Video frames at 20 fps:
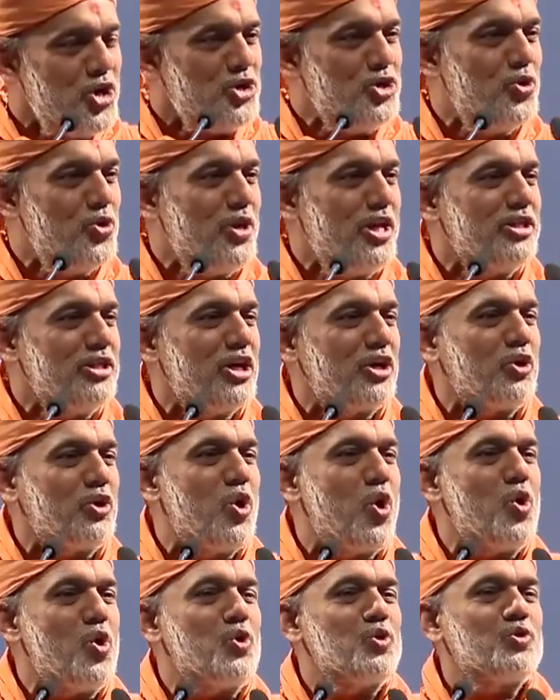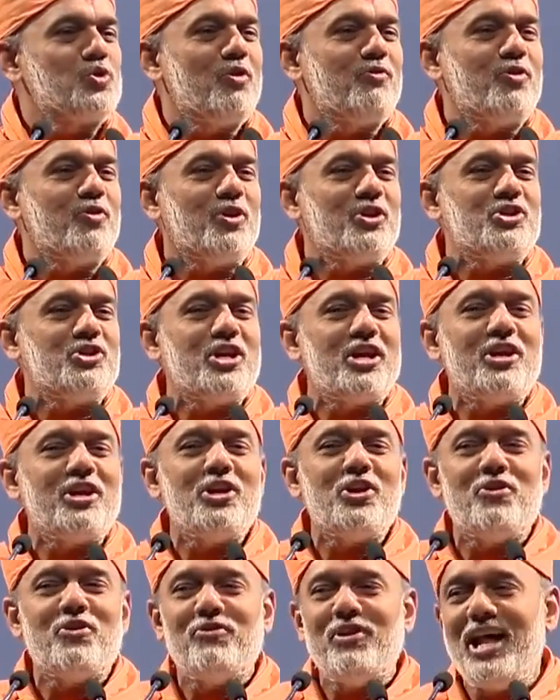during the course of your
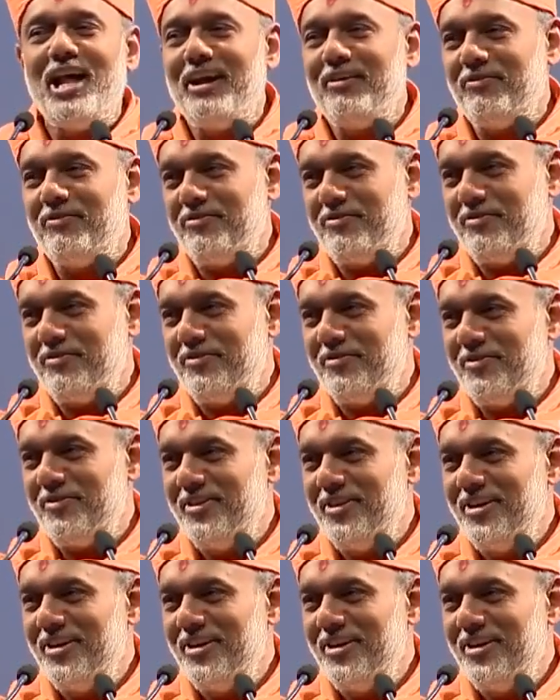journey of life.